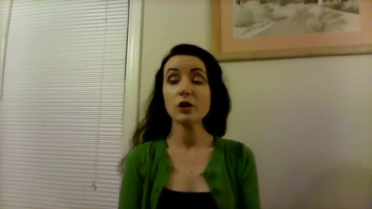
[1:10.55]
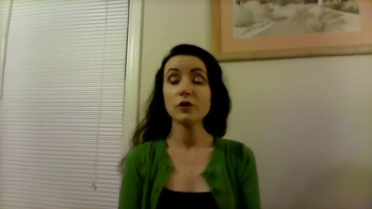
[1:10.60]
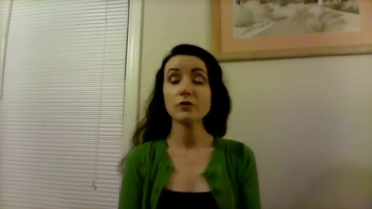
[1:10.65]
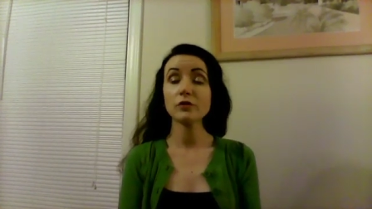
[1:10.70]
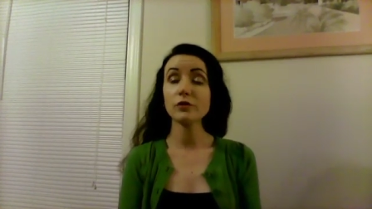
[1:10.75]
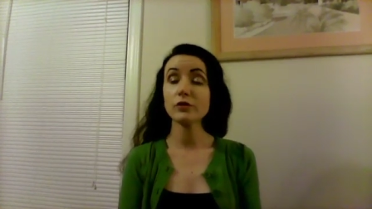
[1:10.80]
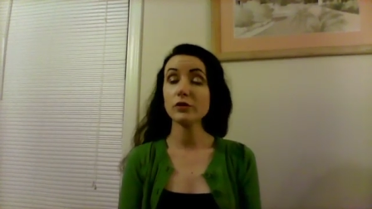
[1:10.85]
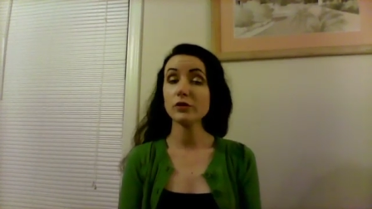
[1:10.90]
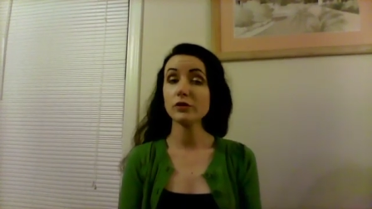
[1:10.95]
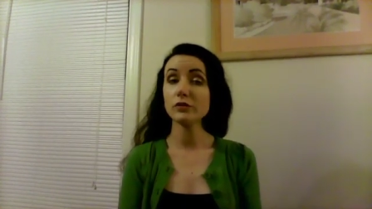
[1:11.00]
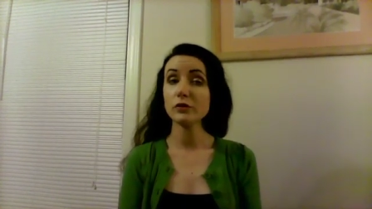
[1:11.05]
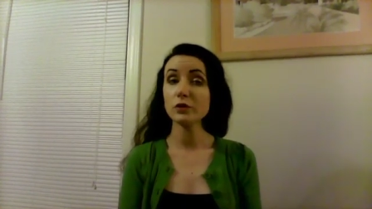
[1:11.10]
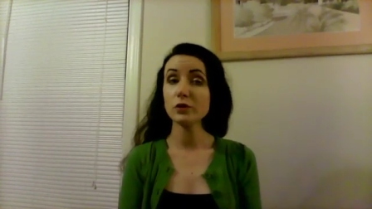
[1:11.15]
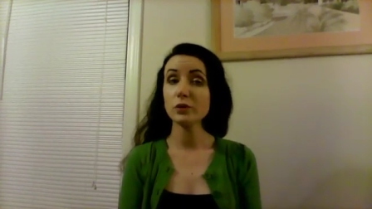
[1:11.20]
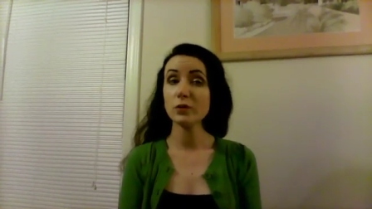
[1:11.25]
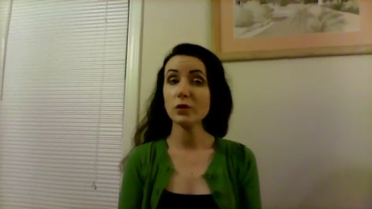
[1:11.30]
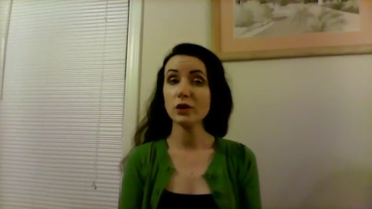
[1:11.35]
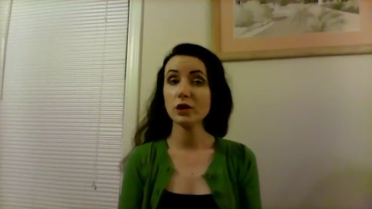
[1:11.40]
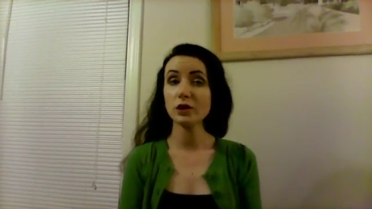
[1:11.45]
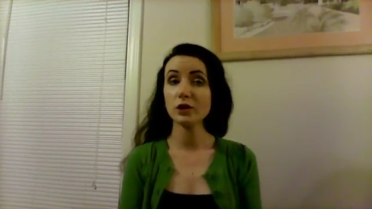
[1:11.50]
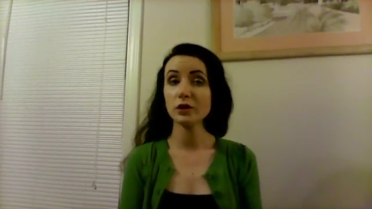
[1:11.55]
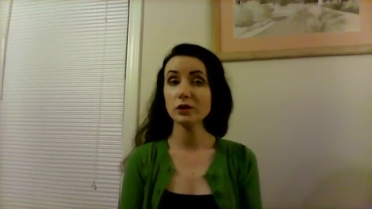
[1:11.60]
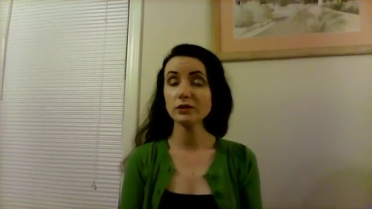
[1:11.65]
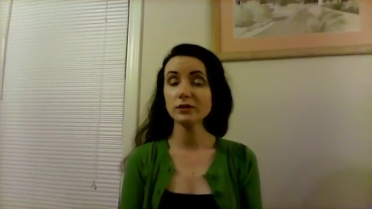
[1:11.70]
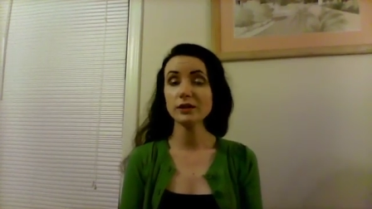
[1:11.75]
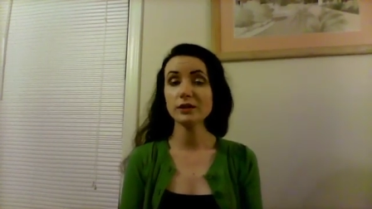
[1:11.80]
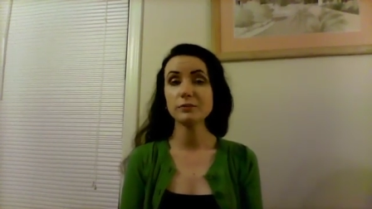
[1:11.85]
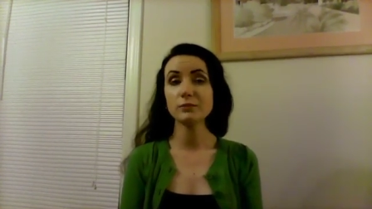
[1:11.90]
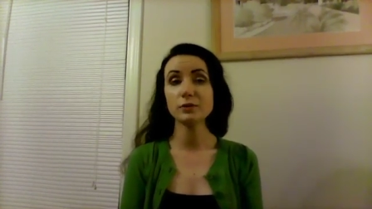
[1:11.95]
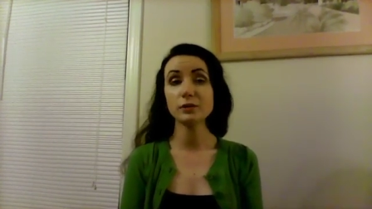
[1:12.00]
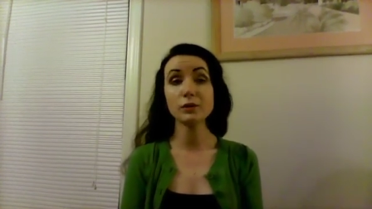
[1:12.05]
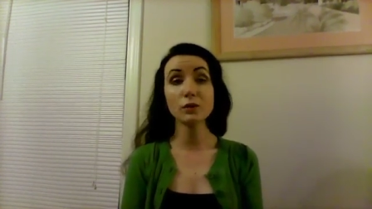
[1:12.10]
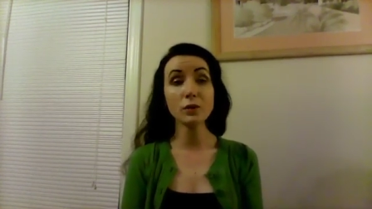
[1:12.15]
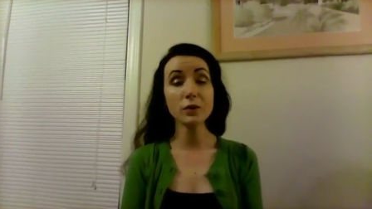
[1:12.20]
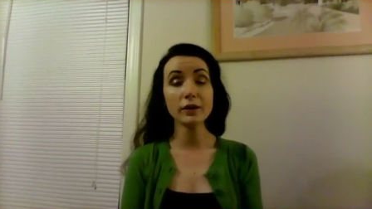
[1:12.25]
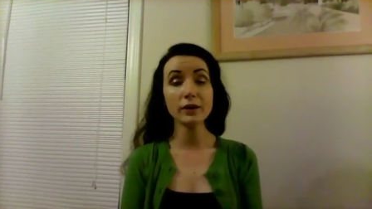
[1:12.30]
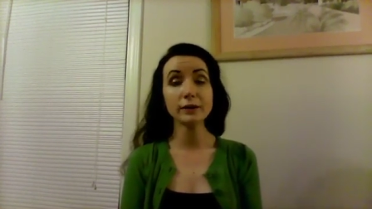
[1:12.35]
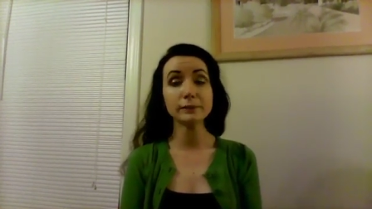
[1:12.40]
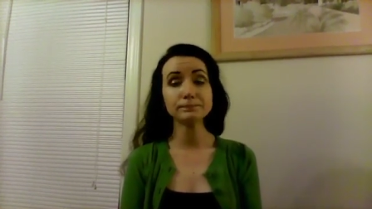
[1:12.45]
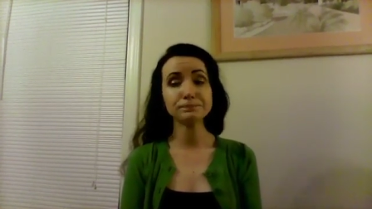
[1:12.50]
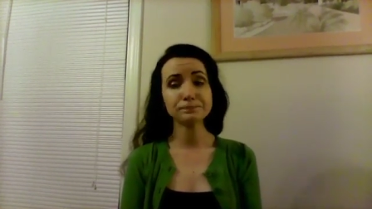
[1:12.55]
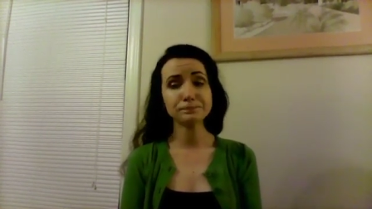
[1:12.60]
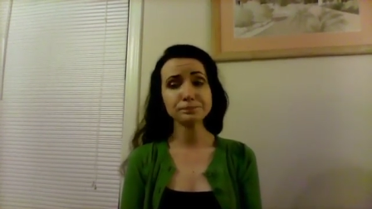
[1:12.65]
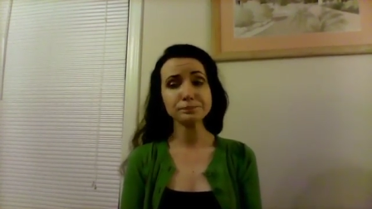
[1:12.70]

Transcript: For those of you who are currently employed,